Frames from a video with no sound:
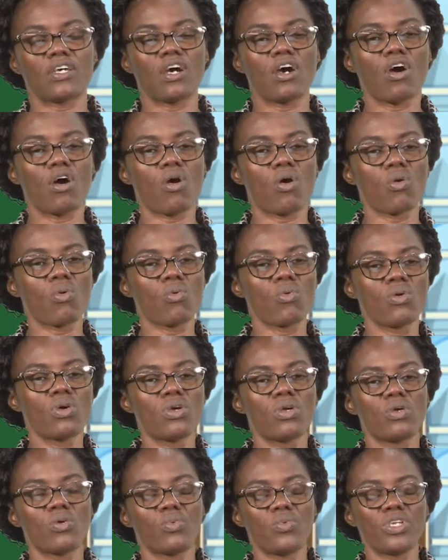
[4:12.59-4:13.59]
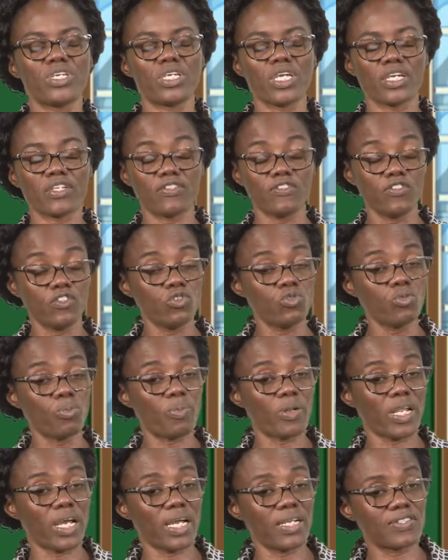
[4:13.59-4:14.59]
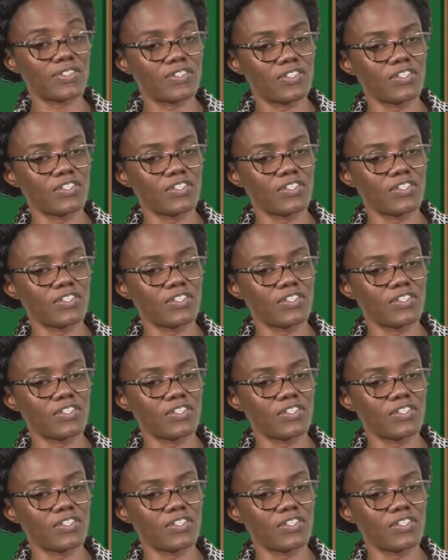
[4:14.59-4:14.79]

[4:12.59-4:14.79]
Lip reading: how we get new plants.